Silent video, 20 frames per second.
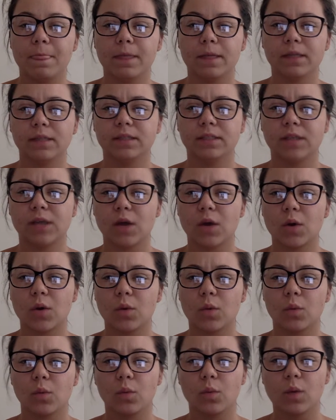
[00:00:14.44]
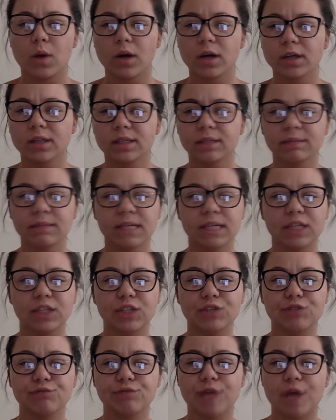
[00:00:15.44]
So what are some
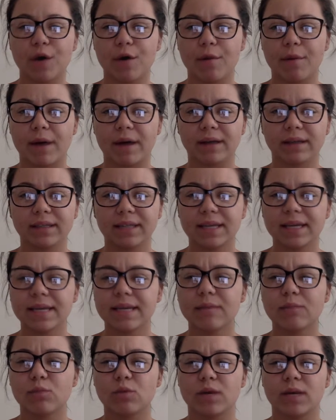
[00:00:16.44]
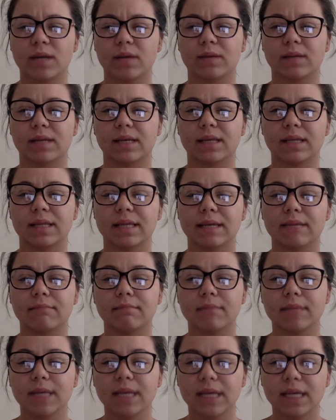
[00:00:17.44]
things you know about theme? What do you think
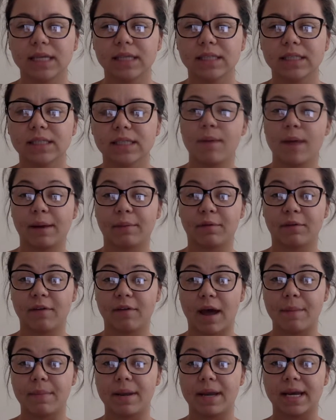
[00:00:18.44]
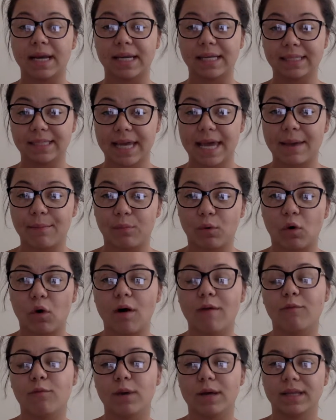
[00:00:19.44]
theme means? Might provide me an example
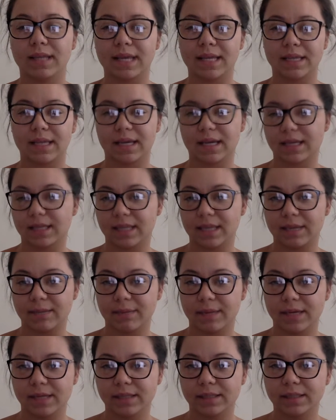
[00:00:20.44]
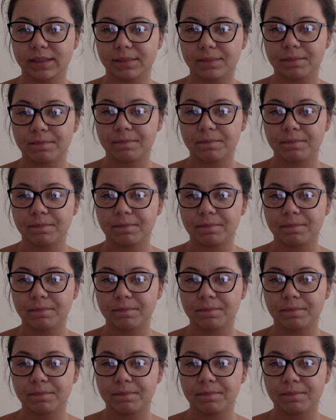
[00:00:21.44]
of what they think a theme is.